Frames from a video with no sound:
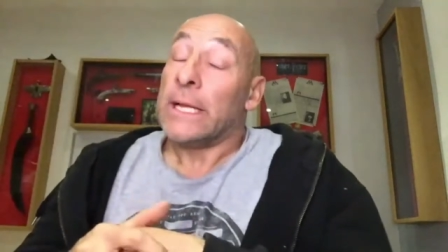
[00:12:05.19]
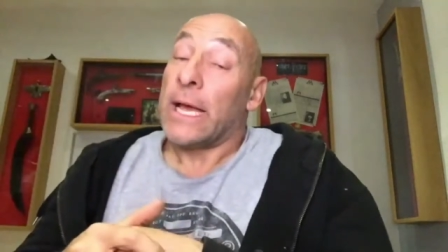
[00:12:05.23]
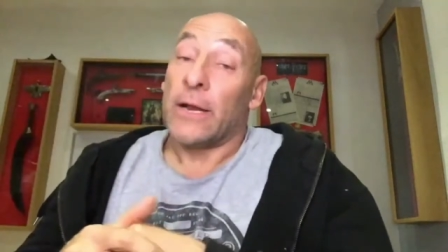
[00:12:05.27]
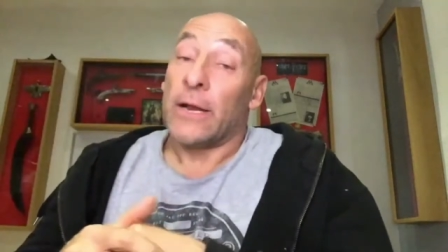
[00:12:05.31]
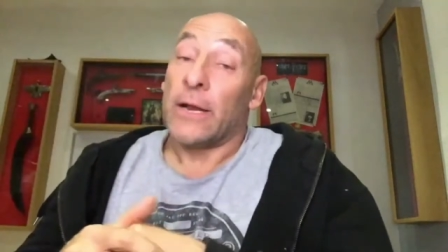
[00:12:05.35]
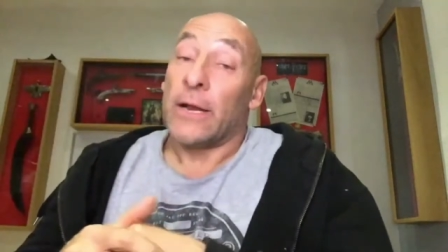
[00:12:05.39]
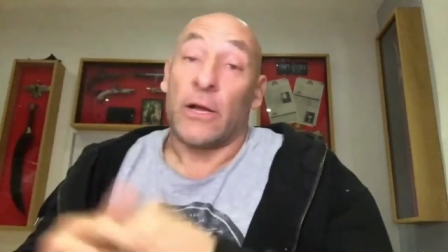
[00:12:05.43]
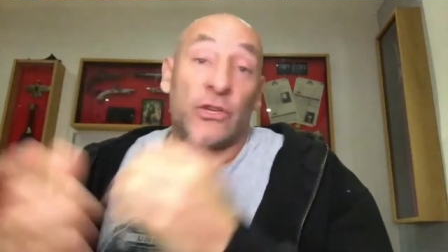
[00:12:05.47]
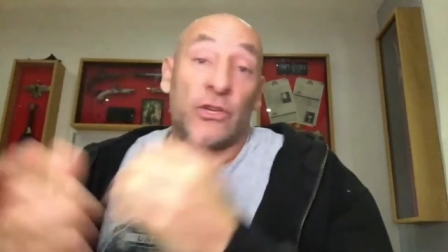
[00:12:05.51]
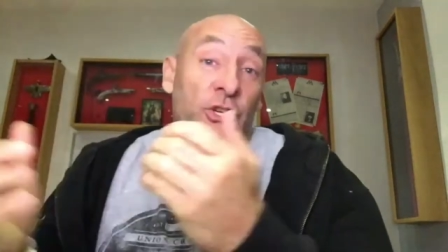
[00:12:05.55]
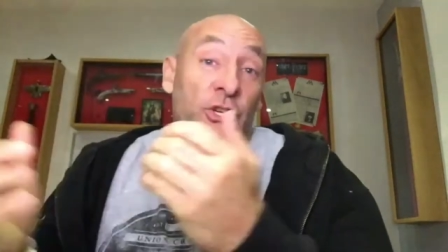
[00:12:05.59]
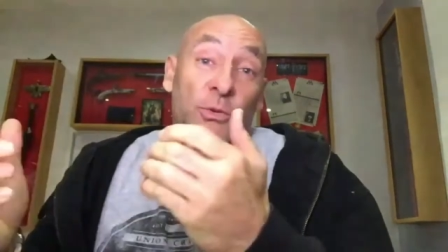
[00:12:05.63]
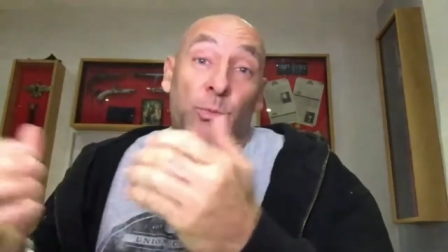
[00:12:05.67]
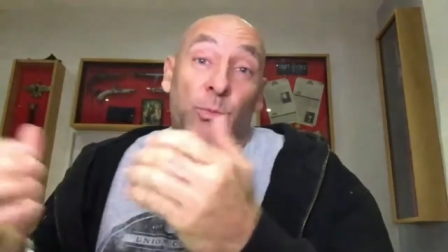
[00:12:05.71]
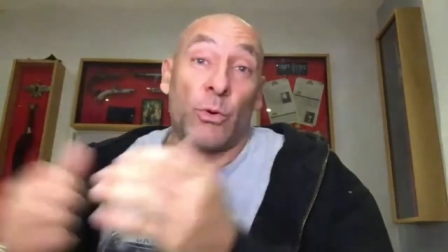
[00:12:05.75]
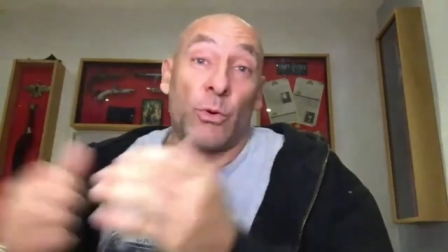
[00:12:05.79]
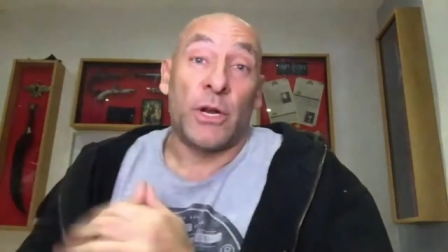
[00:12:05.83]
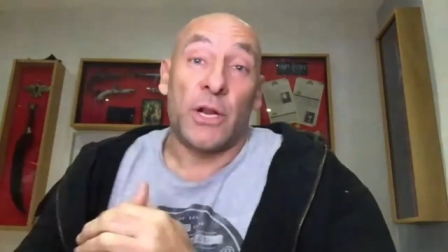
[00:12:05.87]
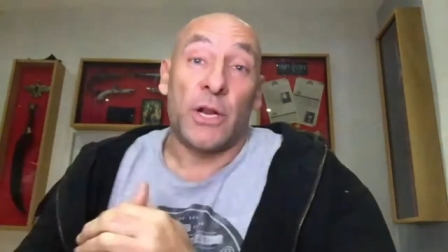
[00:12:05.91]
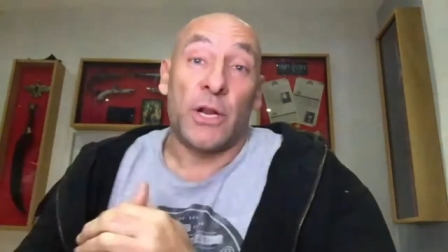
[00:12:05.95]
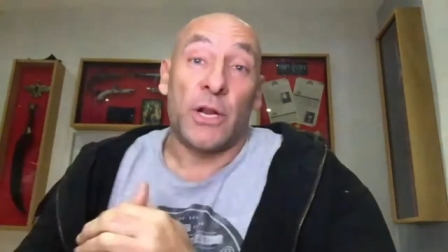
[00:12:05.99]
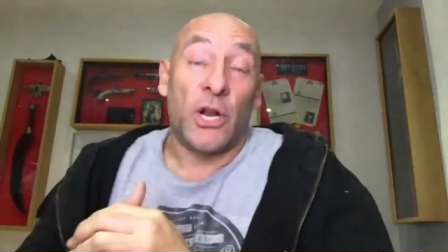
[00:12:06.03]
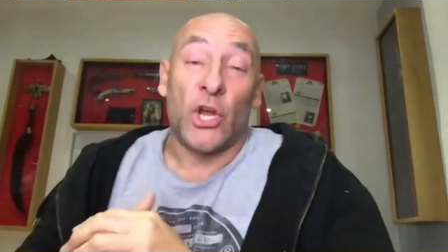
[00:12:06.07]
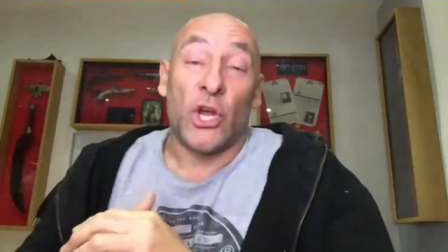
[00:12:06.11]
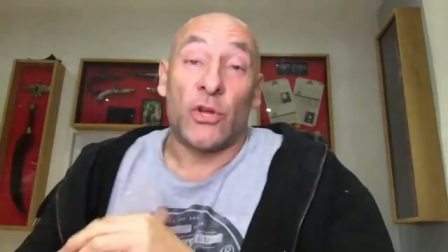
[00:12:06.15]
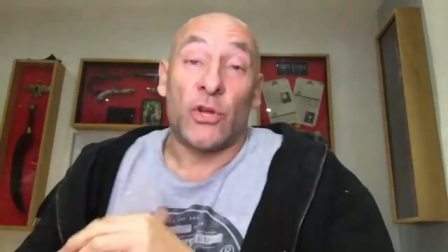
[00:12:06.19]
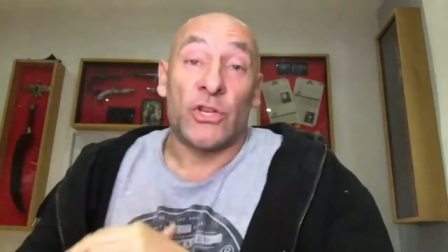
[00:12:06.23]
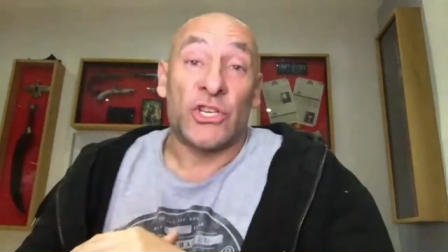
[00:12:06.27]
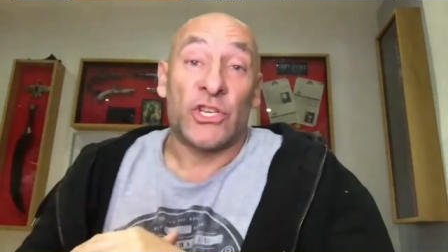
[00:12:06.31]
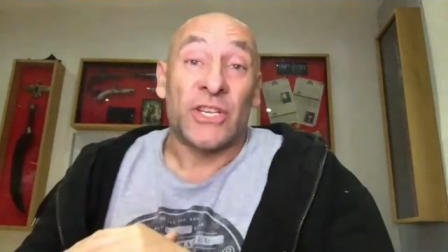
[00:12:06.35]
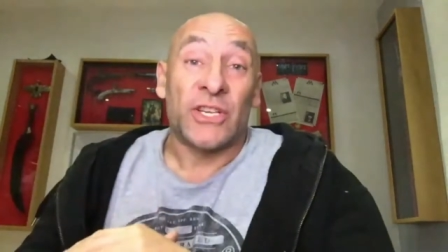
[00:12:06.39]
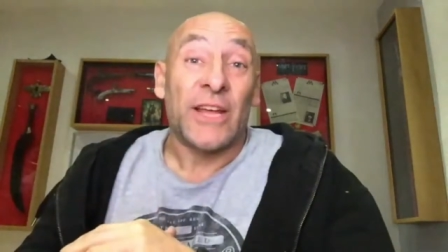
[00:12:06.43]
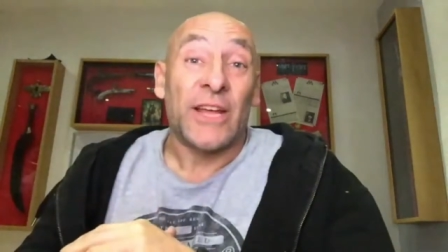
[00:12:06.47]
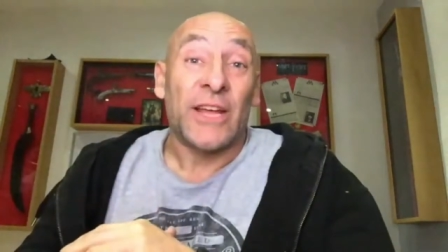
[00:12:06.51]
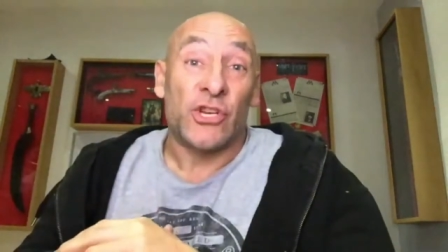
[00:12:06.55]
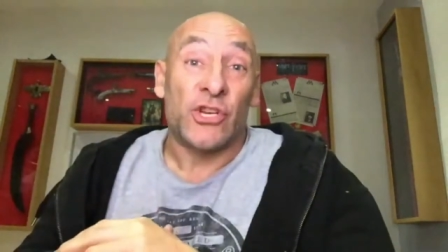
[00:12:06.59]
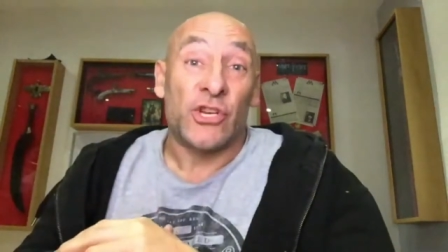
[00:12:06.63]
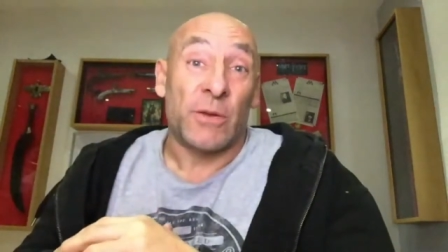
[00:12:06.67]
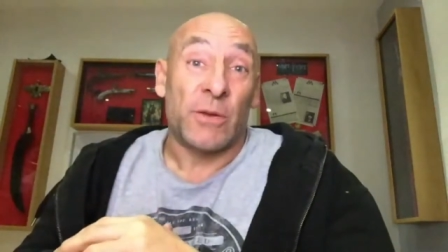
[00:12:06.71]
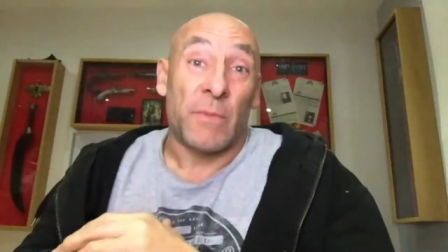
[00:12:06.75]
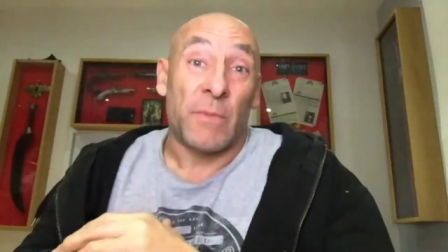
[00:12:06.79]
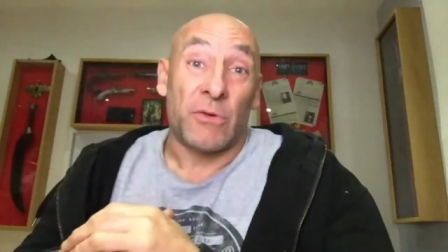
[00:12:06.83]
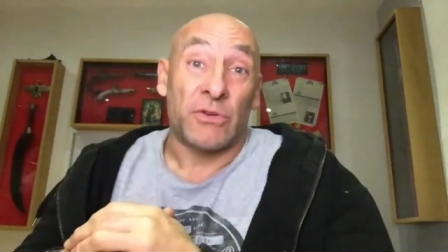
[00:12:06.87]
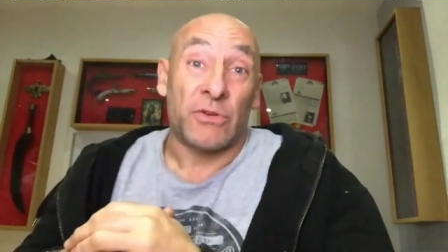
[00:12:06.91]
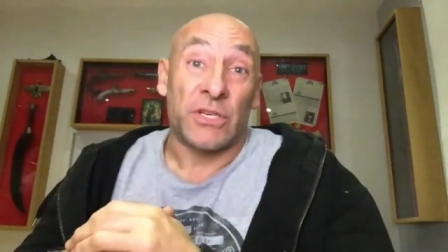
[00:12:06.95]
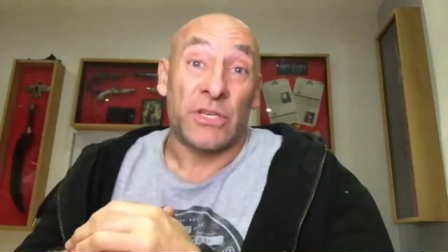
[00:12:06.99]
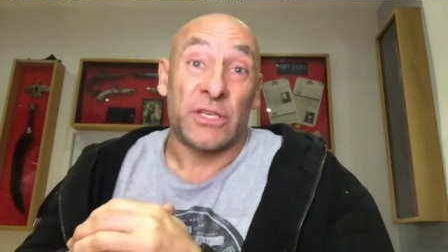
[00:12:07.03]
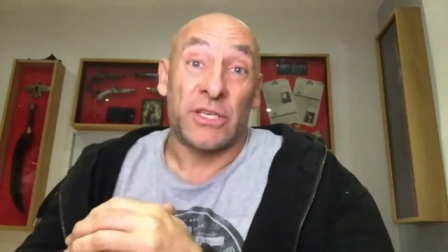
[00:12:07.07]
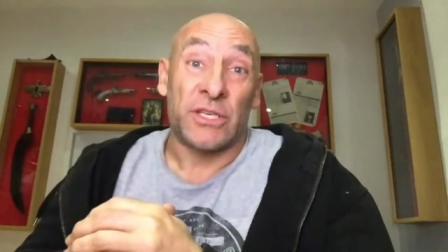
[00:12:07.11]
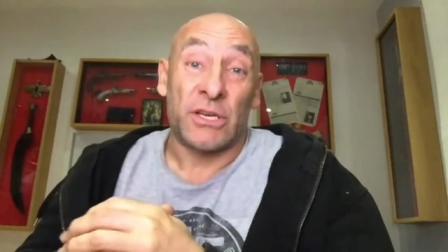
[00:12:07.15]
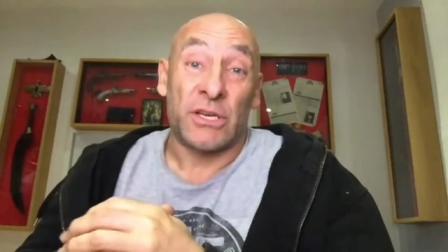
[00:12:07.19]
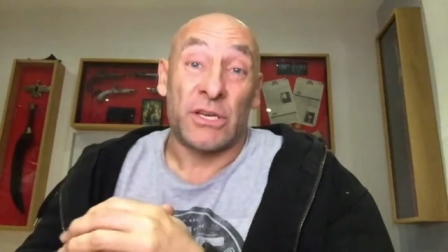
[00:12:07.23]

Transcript: And I just wanted to learn stage hypnosis.